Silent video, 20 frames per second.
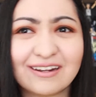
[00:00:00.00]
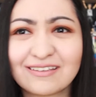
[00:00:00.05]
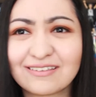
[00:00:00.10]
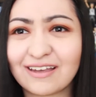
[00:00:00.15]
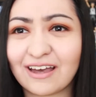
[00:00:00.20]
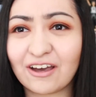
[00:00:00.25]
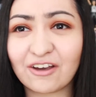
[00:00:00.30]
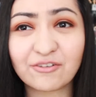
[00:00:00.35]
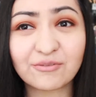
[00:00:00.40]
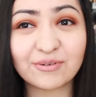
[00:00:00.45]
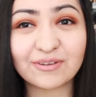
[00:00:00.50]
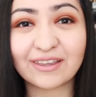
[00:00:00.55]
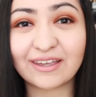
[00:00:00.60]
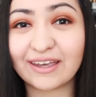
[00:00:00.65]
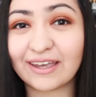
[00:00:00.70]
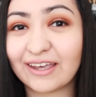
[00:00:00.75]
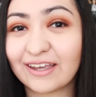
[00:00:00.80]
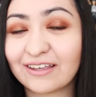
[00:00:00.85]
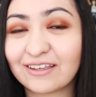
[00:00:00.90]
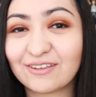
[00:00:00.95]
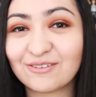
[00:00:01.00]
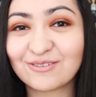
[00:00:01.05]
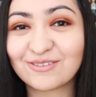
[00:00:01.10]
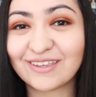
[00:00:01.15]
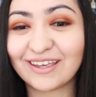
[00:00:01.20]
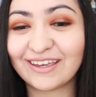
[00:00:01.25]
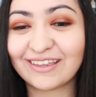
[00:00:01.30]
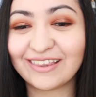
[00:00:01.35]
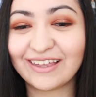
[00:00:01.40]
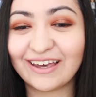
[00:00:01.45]
however the heck you
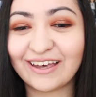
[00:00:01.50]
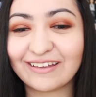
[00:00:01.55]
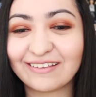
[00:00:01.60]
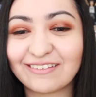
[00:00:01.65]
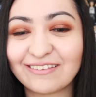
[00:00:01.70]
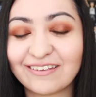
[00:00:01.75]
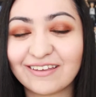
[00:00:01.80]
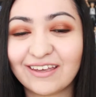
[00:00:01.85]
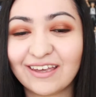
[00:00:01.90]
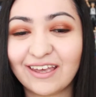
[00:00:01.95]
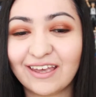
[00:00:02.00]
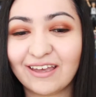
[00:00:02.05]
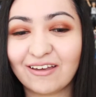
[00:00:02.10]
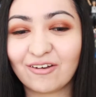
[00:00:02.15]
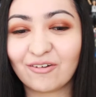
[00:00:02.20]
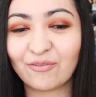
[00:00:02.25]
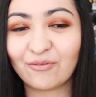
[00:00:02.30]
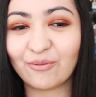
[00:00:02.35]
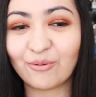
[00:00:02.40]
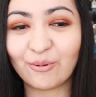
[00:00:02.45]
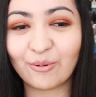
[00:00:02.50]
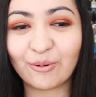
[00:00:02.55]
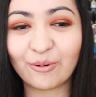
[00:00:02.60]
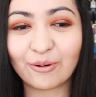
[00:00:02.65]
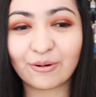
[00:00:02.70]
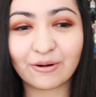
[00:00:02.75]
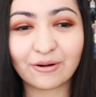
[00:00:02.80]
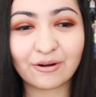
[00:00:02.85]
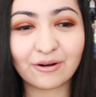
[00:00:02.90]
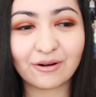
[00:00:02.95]
say that,
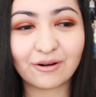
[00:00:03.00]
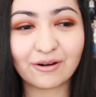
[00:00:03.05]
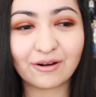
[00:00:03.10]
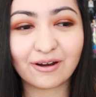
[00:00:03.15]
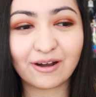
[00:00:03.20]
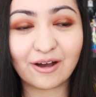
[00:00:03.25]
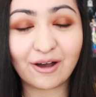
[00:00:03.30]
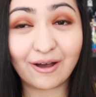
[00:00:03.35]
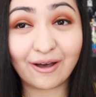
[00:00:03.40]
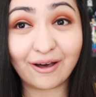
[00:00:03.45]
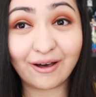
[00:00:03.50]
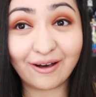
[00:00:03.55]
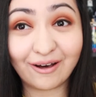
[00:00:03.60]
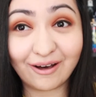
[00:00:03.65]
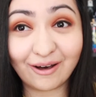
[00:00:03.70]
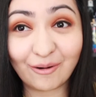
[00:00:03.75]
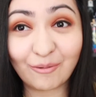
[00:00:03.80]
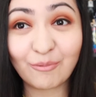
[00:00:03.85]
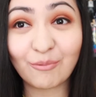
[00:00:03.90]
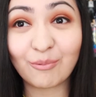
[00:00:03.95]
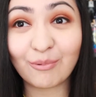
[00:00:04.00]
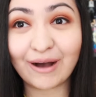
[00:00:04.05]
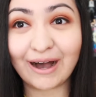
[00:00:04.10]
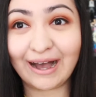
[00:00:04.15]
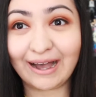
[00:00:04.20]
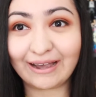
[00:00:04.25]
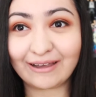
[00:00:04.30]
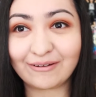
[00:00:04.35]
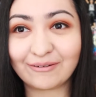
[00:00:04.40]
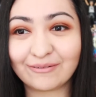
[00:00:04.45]
for a
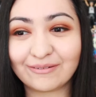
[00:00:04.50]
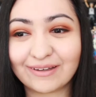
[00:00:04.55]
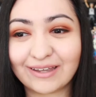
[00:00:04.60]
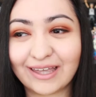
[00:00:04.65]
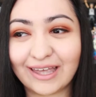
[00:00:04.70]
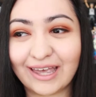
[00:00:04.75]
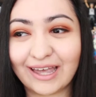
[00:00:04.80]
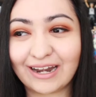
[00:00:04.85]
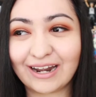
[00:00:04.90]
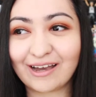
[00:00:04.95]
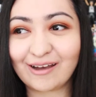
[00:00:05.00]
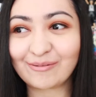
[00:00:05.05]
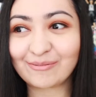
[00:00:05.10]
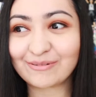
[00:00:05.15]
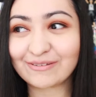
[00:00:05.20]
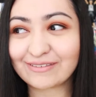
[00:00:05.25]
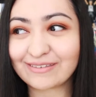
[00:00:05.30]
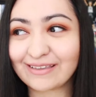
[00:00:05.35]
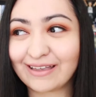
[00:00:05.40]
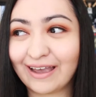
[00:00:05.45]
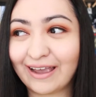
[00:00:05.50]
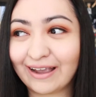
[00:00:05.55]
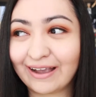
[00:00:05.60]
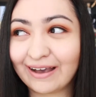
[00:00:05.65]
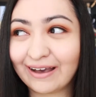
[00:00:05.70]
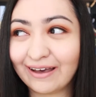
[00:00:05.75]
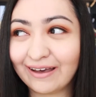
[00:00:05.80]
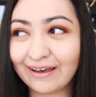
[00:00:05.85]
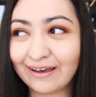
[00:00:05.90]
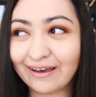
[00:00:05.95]
while. And I was
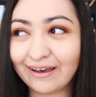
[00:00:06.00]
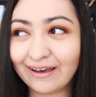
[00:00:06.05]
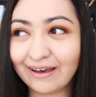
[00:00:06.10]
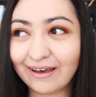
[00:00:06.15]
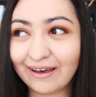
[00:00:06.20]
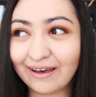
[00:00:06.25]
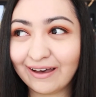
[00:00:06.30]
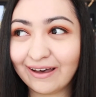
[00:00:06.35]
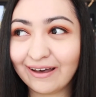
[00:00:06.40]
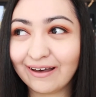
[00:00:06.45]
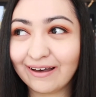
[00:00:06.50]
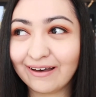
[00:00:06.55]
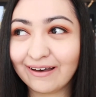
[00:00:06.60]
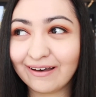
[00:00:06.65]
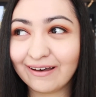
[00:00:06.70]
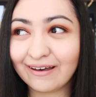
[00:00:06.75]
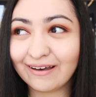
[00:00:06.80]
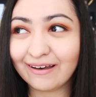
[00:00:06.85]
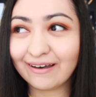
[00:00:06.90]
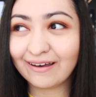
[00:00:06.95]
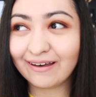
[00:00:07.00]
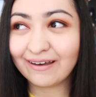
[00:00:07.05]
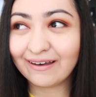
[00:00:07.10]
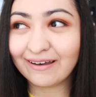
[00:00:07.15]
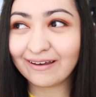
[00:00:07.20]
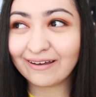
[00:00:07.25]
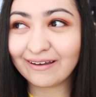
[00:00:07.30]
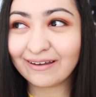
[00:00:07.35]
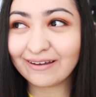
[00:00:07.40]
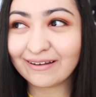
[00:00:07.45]
like,
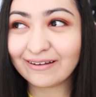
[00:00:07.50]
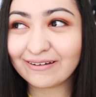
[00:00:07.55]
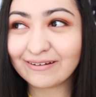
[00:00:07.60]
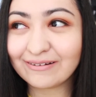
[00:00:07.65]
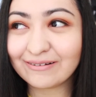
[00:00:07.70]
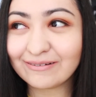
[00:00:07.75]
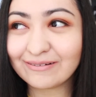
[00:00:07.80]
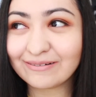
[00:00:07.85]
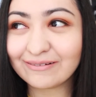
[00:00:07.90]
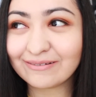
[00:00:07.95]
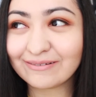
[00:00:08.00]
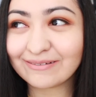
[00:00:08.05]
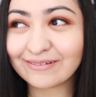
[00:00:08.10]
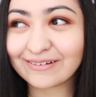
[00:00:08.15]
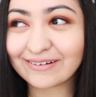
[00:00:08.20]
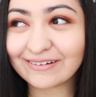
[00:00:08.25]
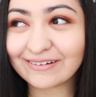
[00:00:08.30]
oh,